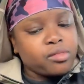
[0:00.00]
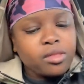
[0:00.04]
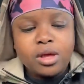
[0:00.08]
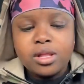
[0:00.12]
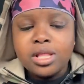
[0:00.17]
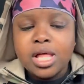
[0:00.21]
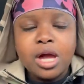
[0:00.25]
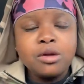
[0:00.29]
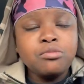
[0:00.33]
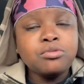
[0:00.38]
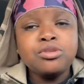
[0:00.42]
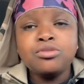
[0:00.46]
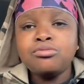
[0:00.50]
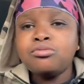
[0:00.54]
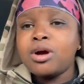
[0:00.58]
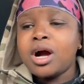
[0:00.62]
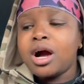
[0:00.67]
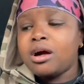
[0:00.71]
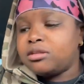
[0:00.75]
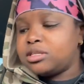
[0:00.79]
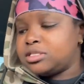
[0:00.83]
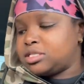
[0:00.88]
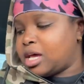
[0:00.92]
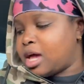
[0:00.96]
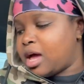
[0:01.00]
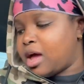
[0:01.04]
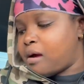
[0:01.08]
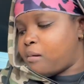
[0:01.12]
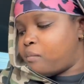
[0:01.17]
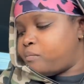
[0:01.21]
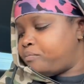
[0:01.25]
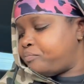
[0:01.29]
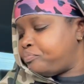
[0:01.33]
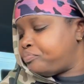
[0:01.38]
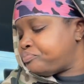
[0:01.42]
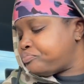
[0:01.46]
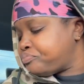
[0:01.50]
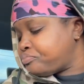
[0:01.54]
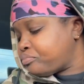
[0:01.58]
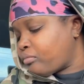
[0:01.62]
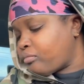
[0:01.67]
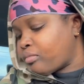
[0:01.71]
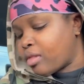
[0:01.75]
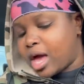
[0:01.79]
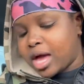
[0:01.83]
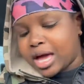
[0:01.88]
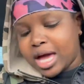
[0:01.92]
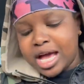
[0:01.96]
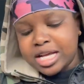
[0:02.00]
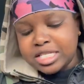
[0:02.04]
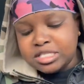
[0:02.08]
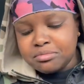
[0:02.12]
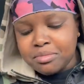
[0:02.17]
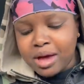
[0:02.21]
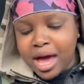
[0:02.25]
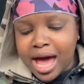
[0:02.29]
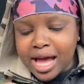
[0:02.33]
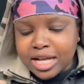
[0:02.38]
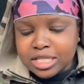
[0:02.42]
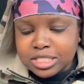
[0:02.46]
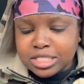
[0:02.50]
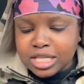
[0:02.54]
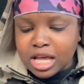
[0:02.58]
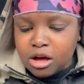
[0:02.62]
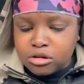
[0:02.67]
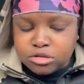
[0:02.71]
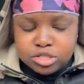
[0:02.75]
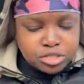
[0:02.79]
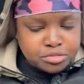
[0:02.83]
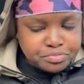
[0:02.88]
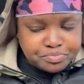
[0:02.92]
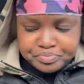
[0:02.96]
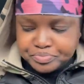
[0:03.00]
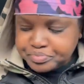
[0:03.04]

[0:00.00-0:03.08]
like we do all the time, I got some hot sauce.